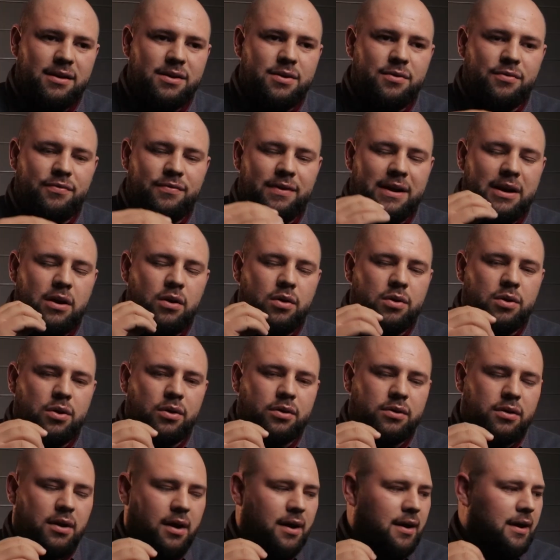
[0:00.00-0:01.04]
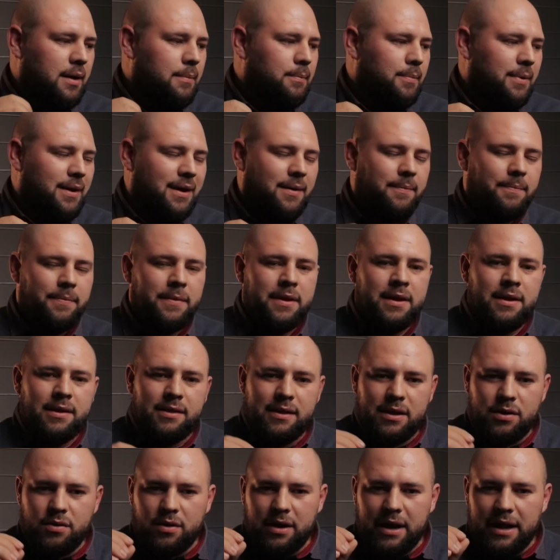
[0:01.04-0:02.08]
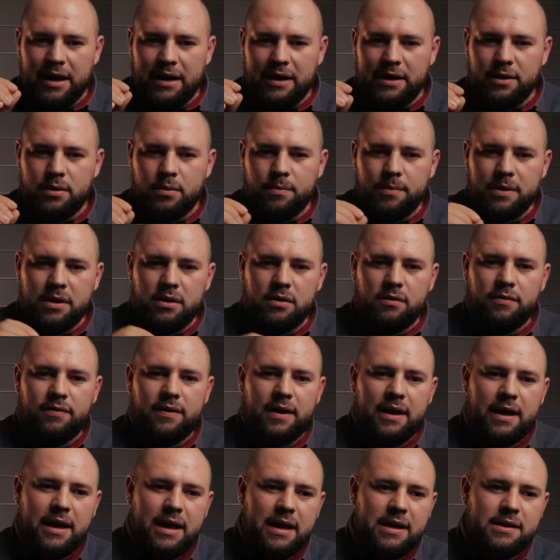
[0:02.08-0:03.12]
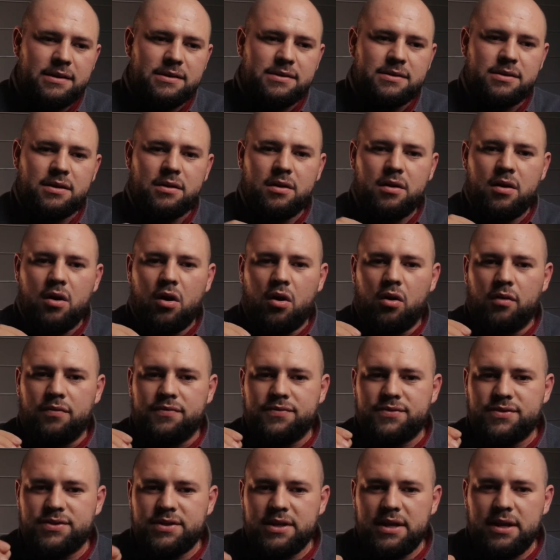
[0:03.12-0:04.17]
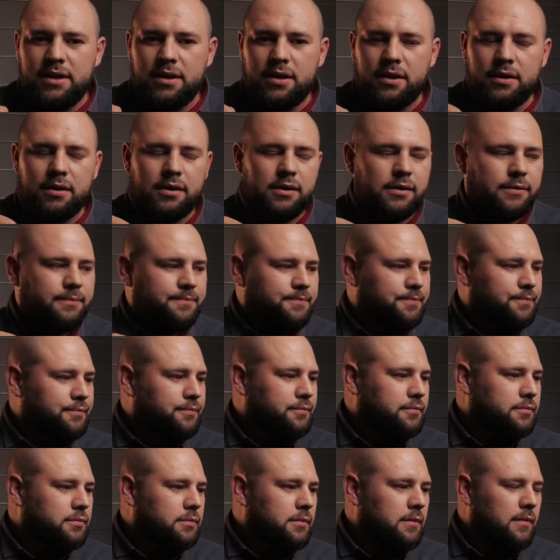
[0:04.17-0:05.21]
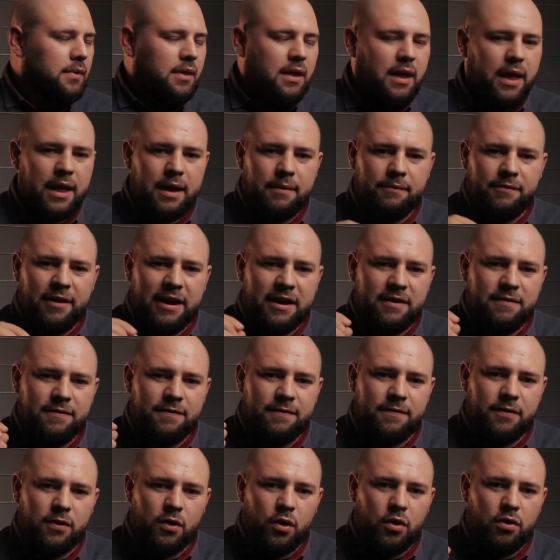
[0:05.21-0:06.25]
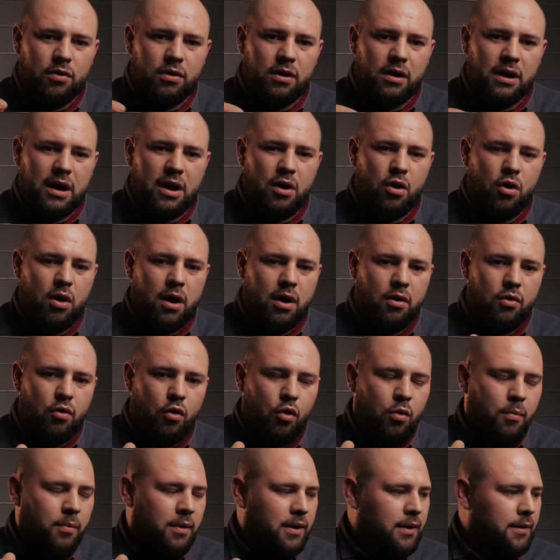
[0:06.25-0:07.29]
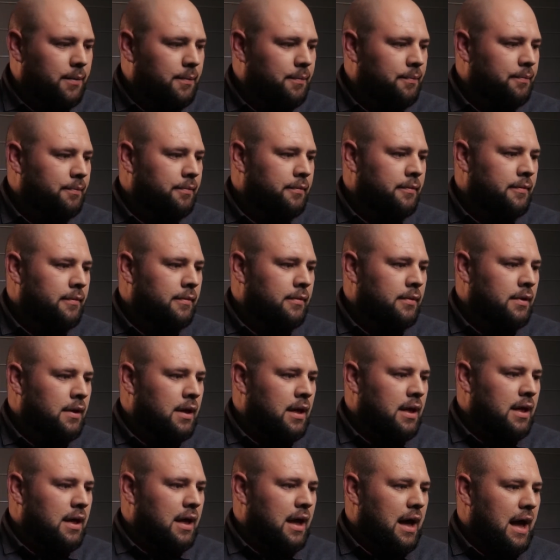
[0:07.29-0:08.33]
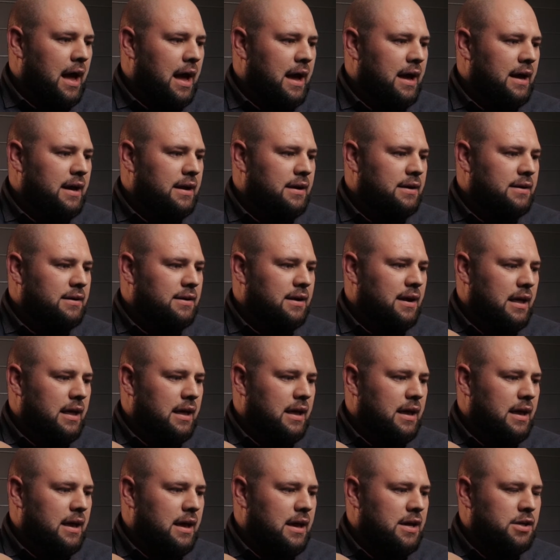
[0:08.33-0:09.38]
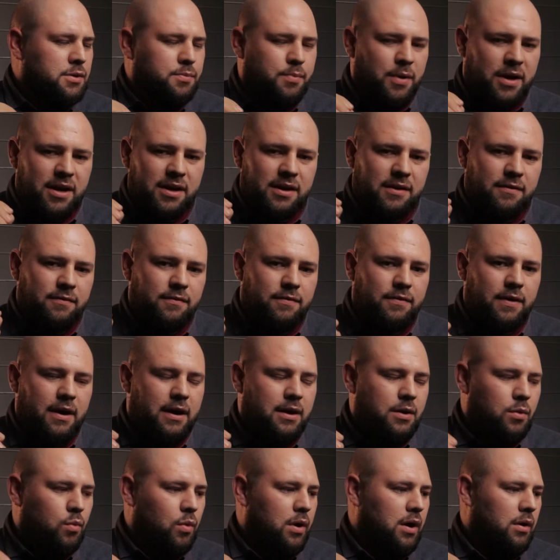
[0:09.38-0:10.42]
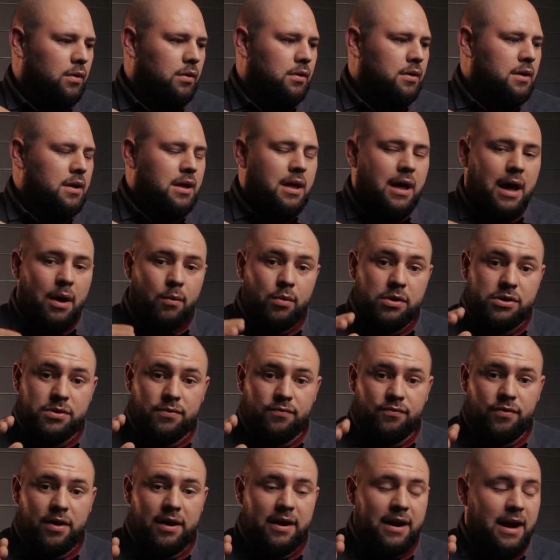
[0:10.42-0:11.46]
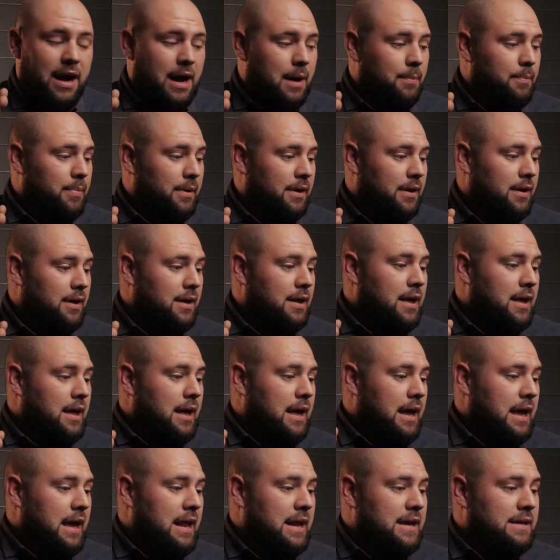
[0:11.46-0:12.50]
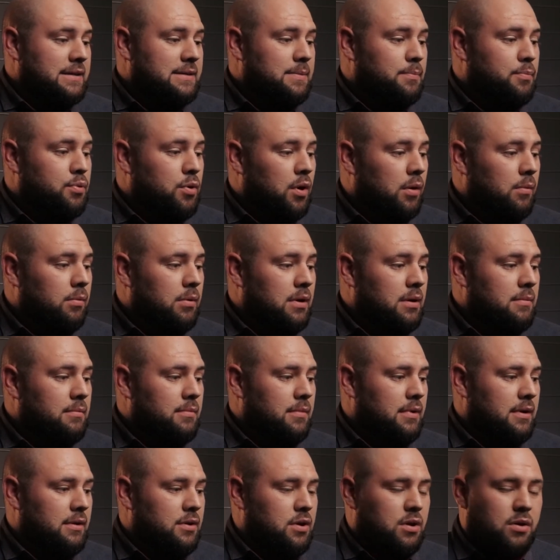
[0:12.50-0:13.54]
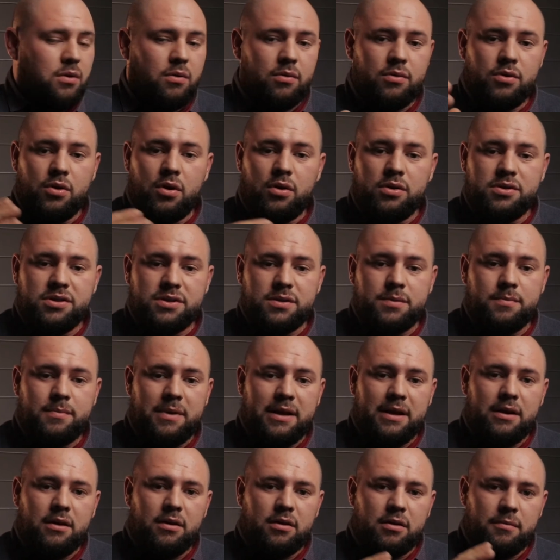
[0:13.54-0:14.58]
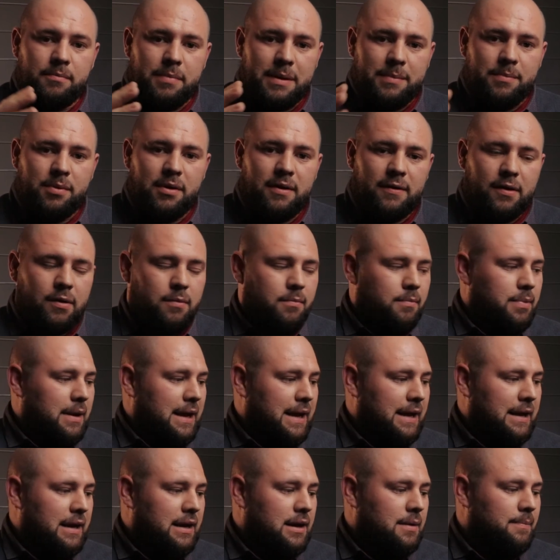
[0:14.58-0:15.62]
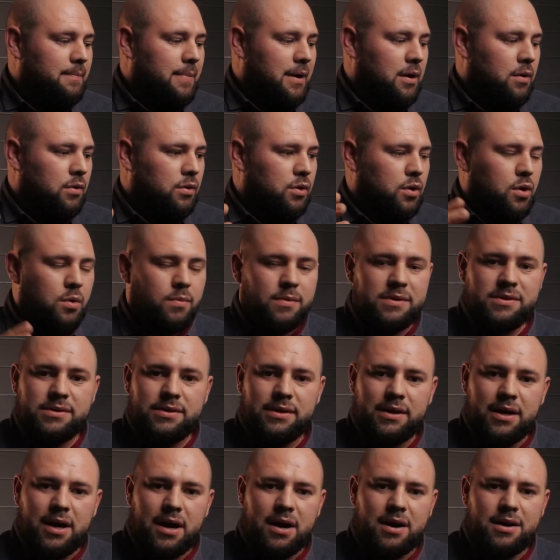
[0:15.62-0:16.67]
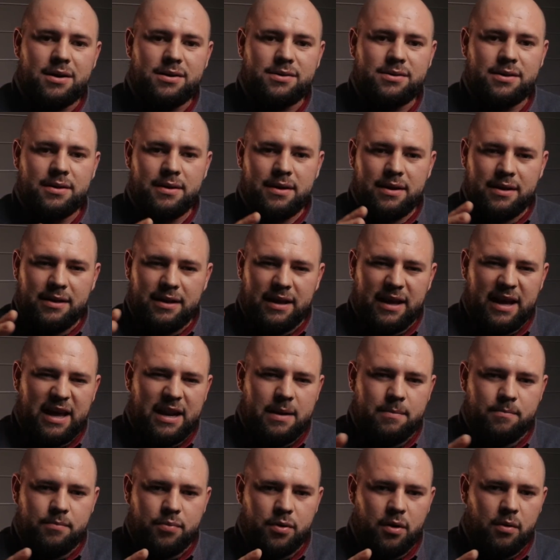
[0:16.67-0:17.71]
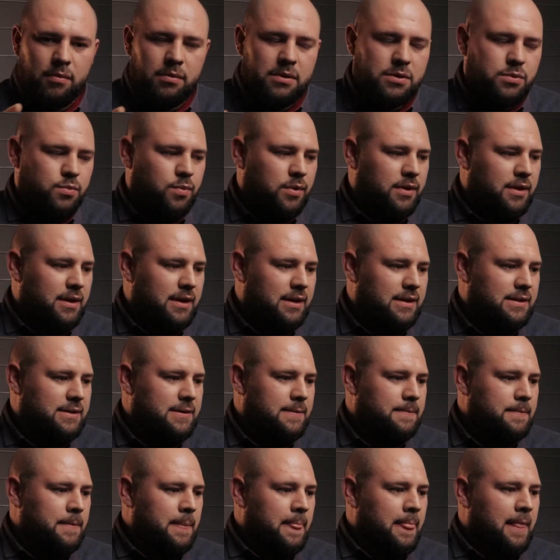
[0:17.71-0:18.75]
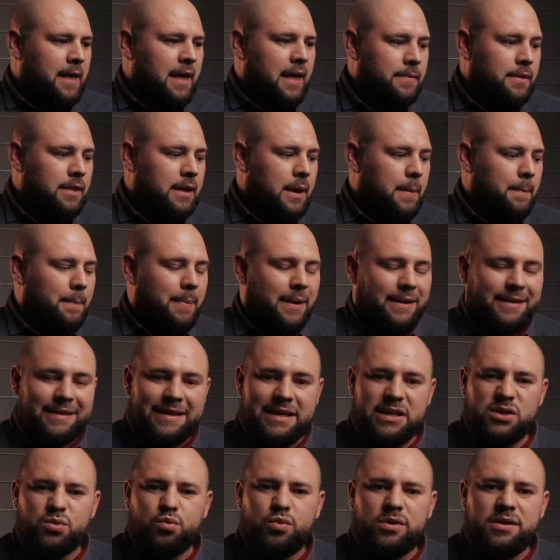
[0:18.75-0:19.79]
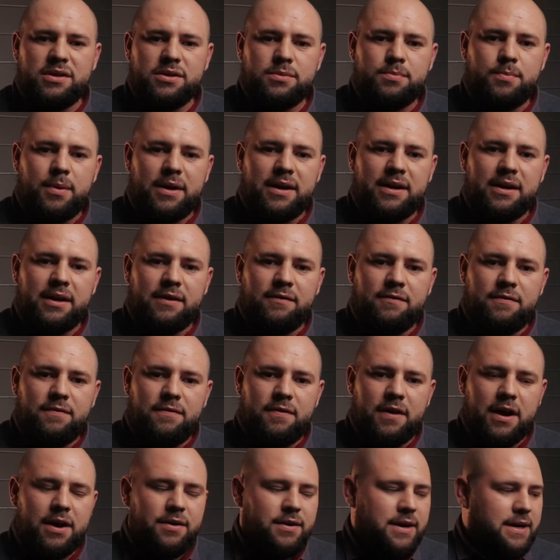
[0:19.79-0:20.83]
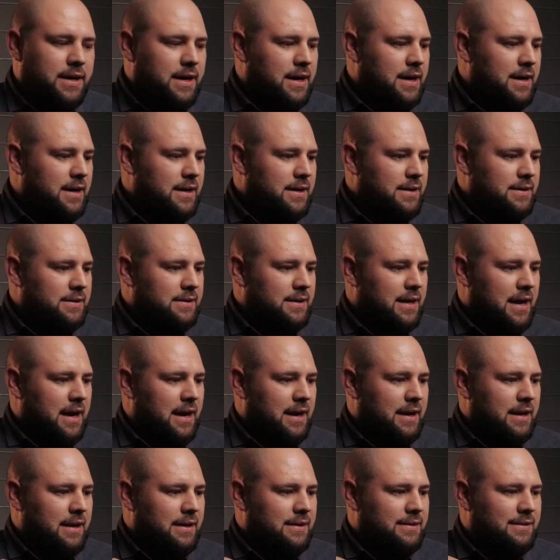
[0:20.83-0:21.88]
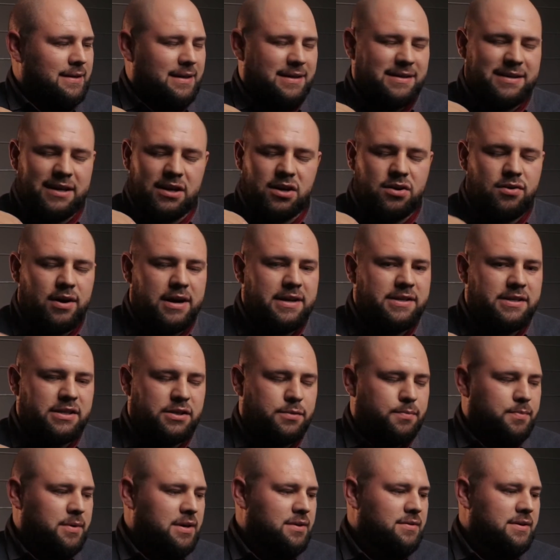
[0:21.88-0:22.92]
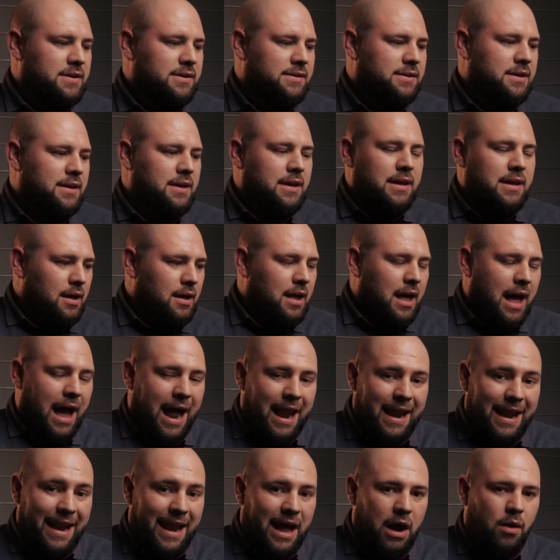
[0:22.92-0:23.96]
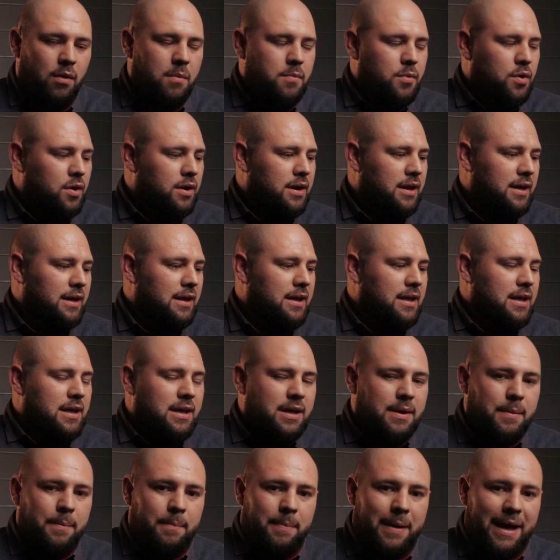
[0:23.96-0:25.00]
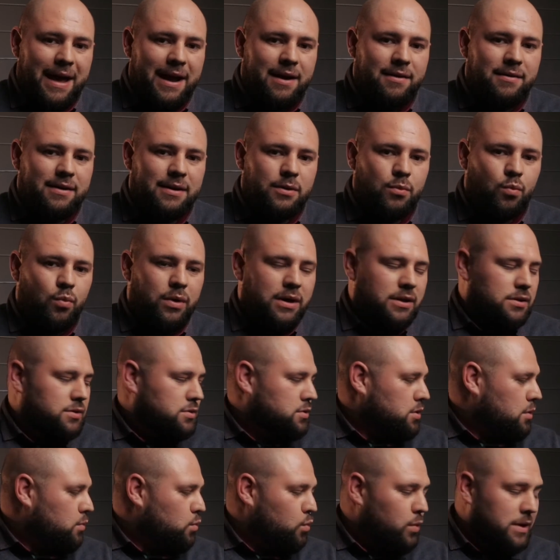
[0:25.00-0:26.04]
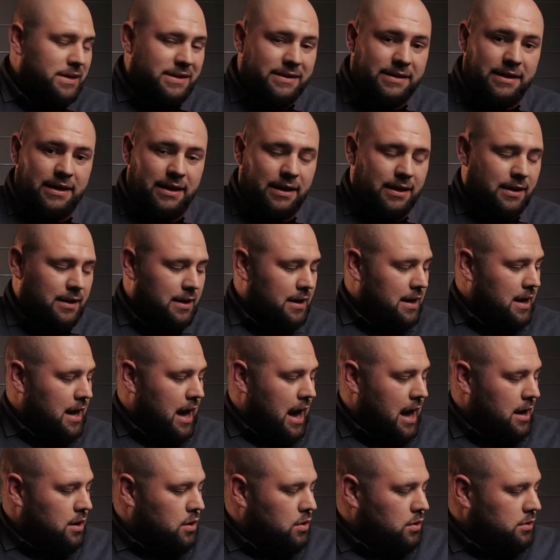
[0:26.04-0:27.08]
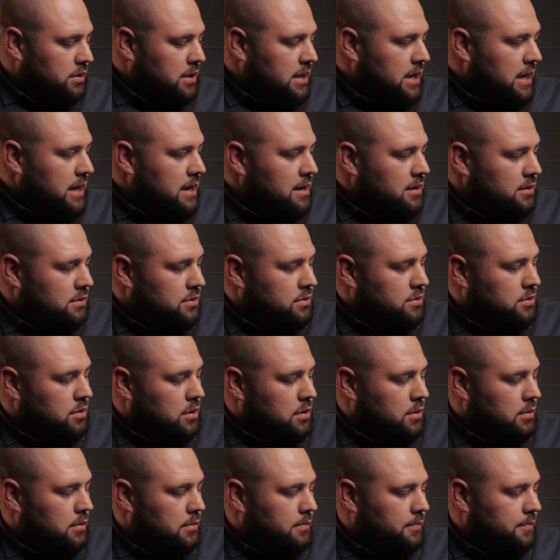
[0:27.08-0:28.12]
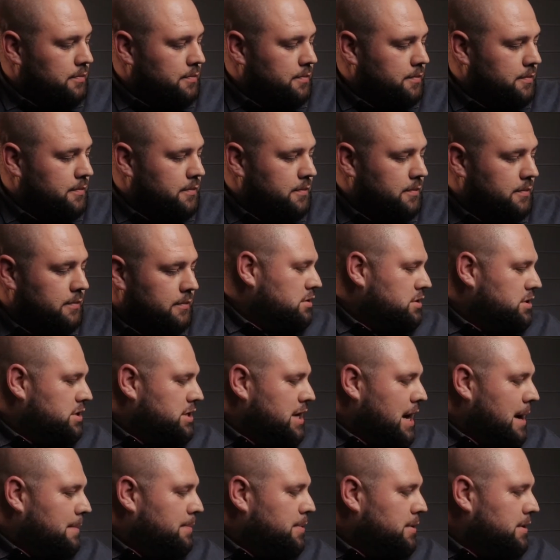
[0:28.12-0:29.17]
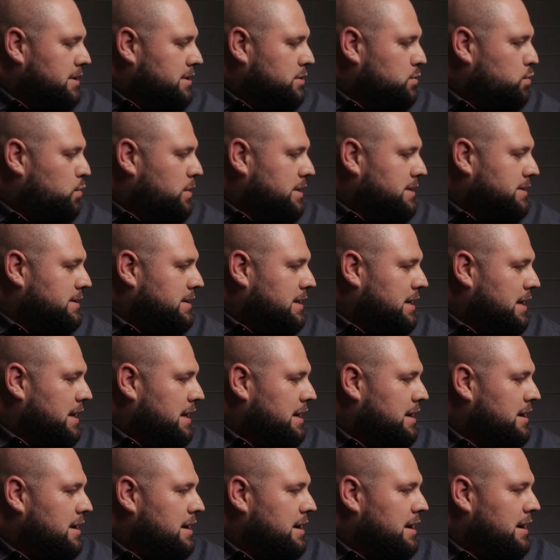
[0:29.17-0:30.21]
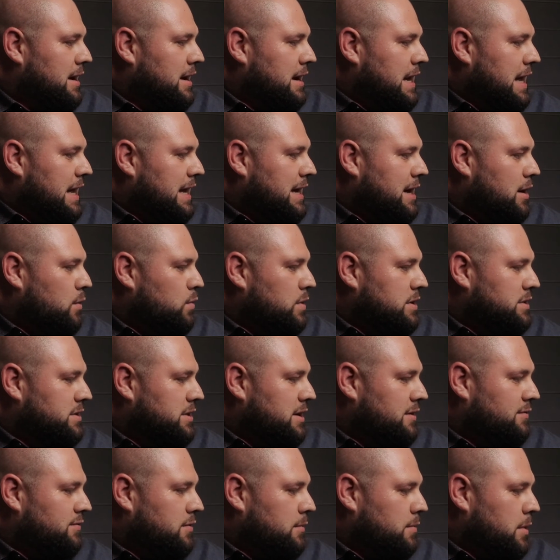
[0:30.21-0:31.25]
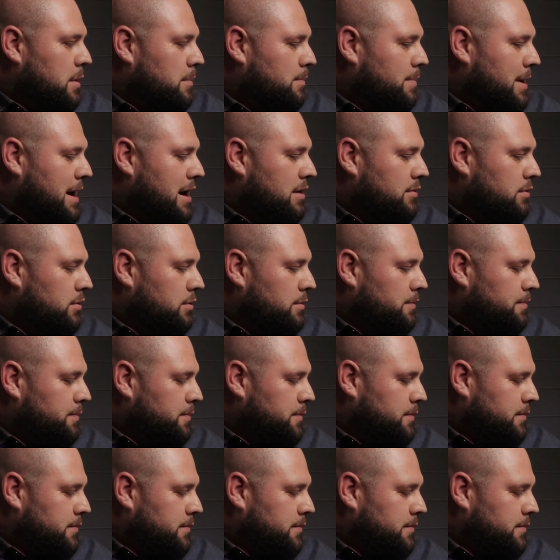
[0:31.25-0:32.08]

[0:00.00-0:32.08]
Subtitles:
You feel it on your tongue a bit, then you get a little bit of hints of cedar, a very floral aroma, and it's burning very well, which I'm very happy. It is a problem, you know, not just me, a lot of people are complaining about Cuban cigars, they're getting problems with it. But this one is burning very nice and is a great experience. And now I'm gonna pair it with some whiskey. I got here some Japanese whiskey, Nika whiskey from the Baron.